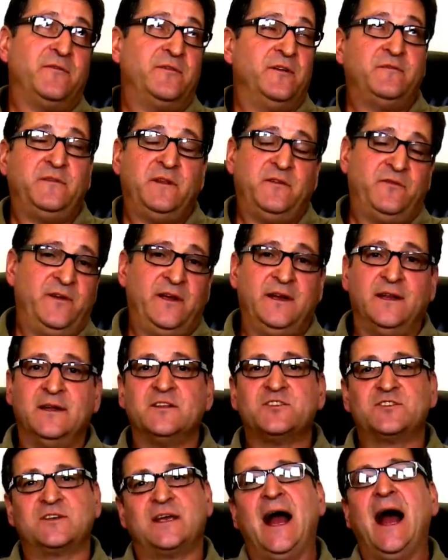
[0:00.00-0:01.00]
50 feet in
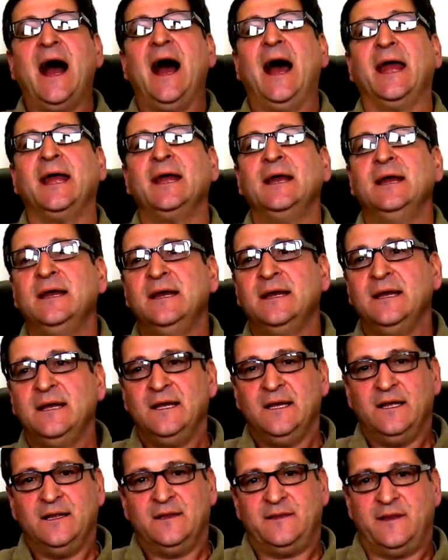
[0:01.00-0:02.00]
the sky.
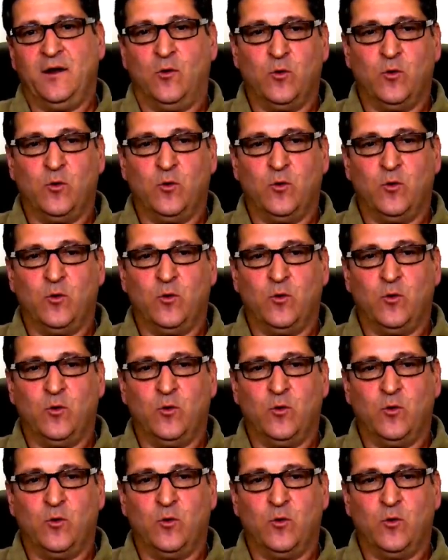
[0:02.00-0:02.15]
They